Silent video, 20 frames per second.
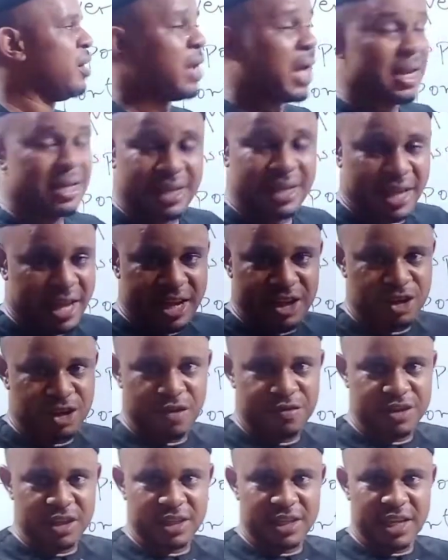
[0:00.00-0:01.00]
At the end
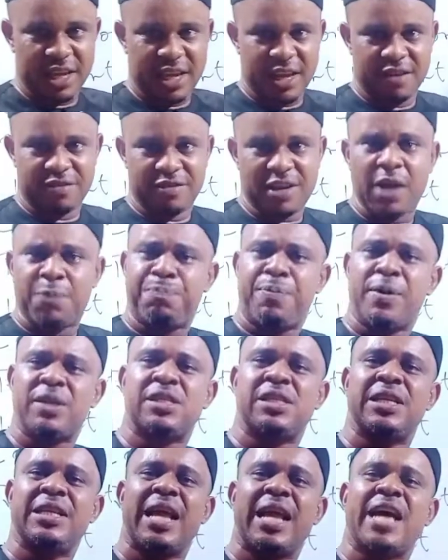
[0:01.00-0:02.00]
of the day, if that
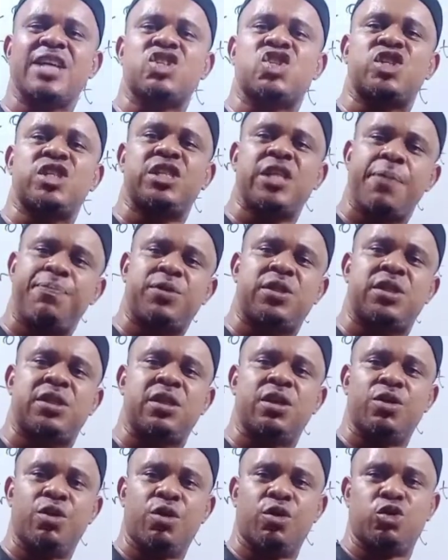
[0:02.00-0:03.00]
person
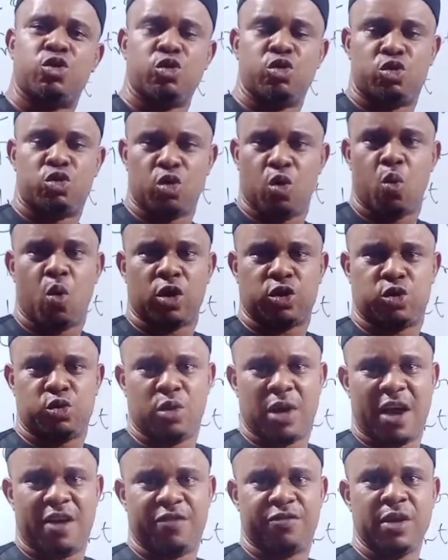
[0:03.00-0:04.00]
accepts, to do what
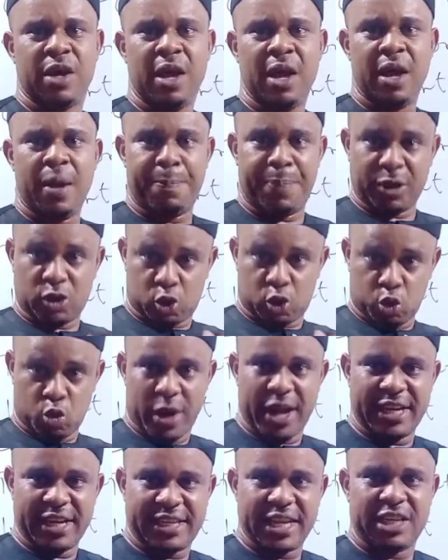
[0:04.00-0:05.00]
you have
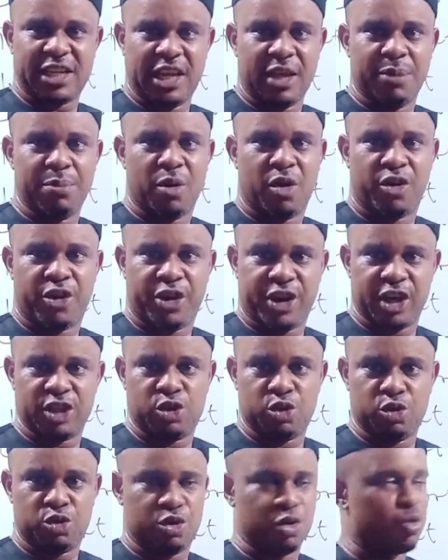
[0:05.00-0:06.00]
persuaded him or her
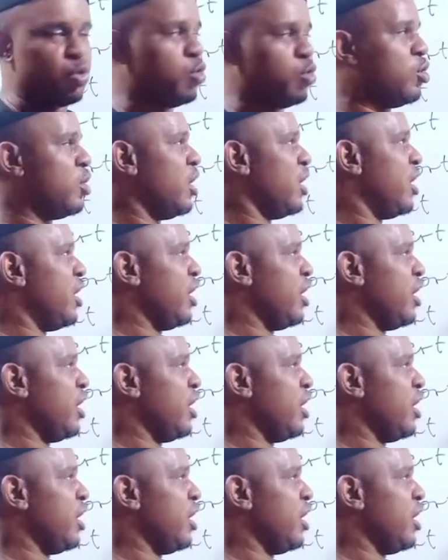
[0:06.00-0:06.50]
to do,